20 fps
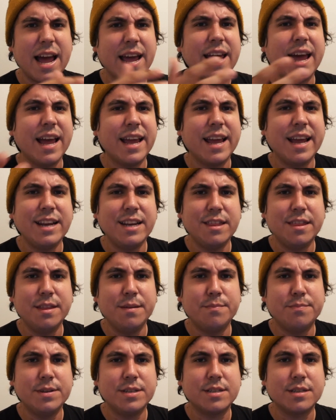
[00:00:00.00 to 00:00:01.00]
I hated
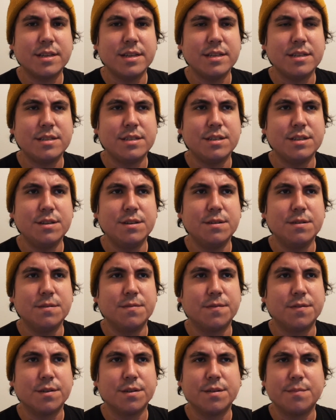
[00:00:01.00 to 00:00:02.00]
Limp Bizkit too
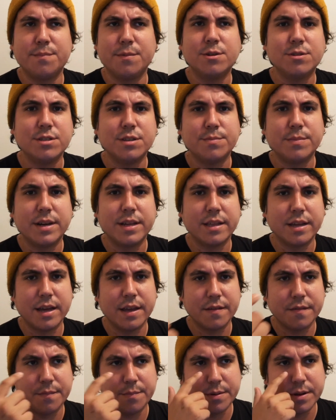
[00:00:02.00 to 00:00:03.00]
for most of my
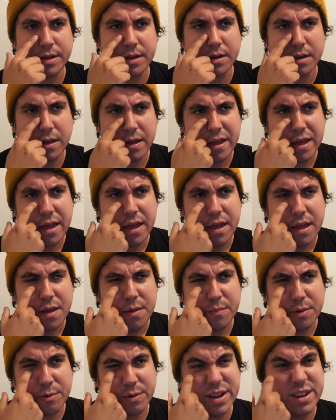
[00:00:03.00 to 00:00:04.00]
life, but
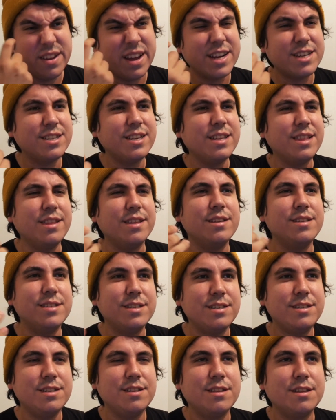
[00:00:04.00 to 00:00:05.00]
when you actually
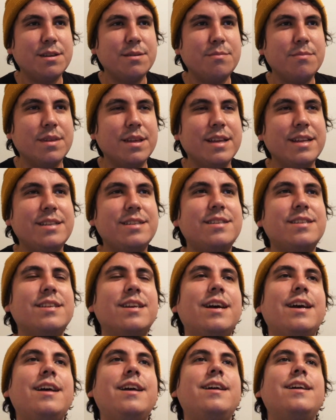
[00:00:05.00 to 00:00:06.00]
listen to them,
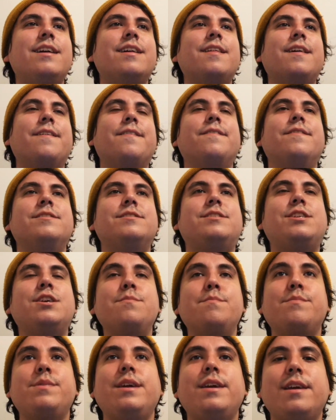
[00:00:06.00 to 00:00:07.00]
to
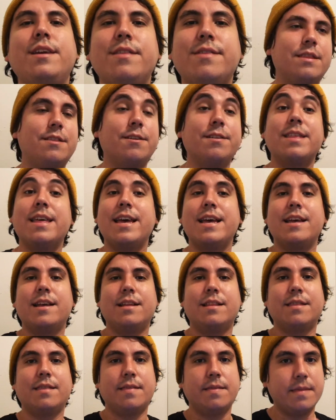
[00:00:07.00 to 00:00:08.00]
me, they're
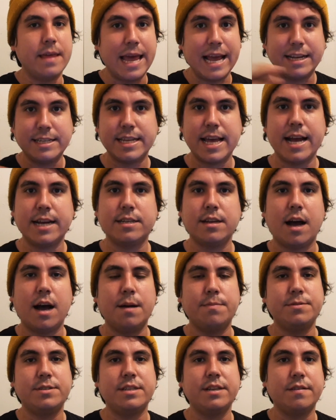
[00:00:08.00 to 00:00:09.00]
the exact
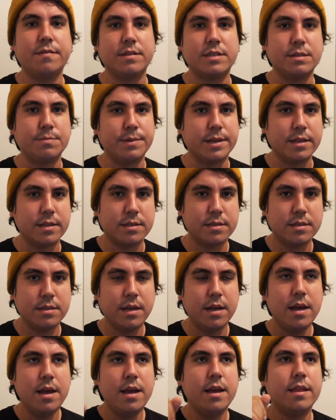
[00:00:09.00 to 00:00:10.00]
opposite of the Smiths.
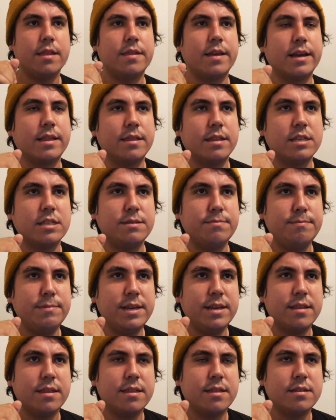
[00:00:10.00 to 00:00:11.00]
Like, the
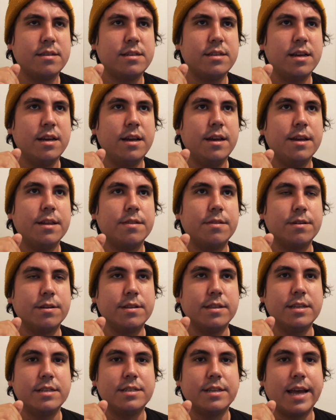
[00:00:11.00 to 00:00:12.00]
Smiths, they're
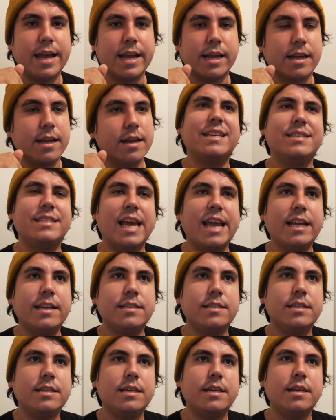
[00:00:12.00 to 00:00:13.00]
this, like,
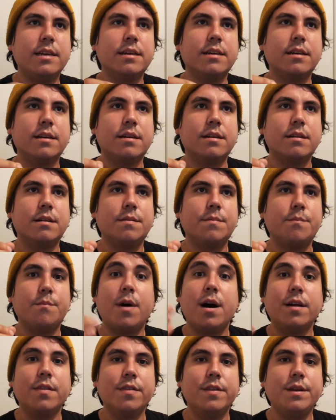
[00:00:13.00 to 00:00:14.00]
dainty,
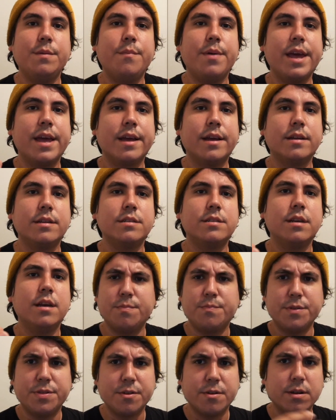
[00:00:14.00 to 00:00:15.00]
maudlin band,
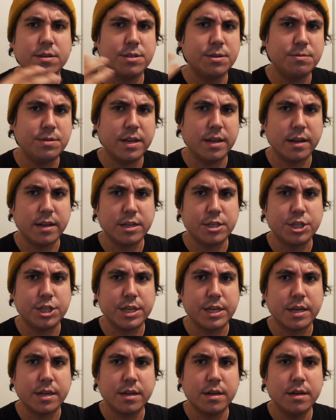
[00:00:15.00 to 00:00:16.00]
but they're also
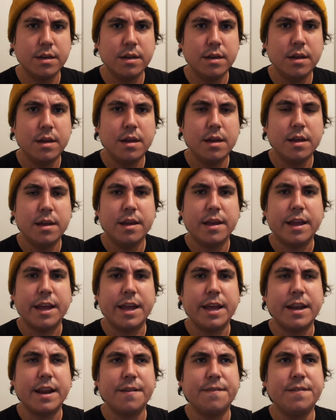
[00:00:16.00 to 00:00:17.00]
tongue-in-cheek.
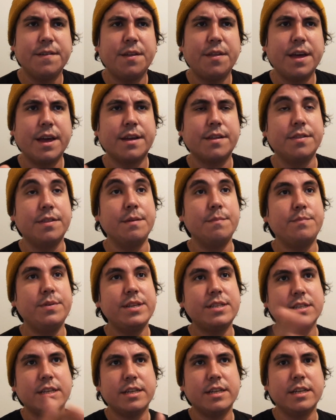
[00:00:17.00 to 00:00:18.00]
And I feel like Limp
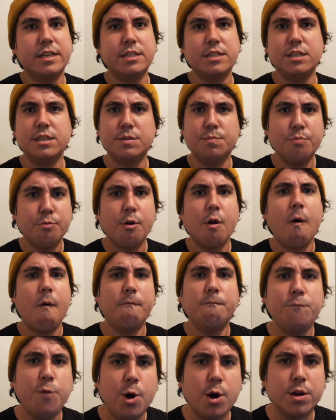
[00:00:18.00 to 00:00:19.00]
Bizkit is this
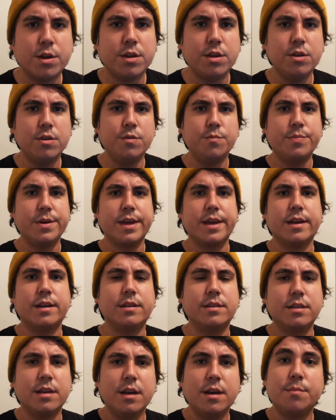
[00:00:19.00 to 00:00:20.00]
bro, fuck you
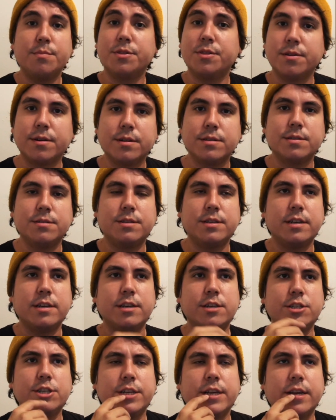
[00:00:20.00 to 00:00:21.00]
band, but they're also
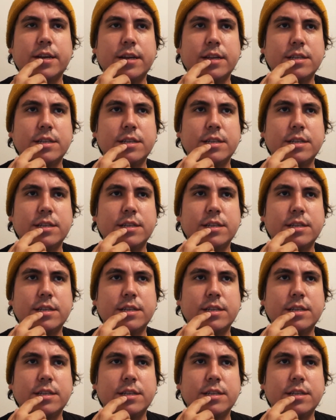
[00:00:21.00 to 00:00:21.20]
tongue-in-cheek.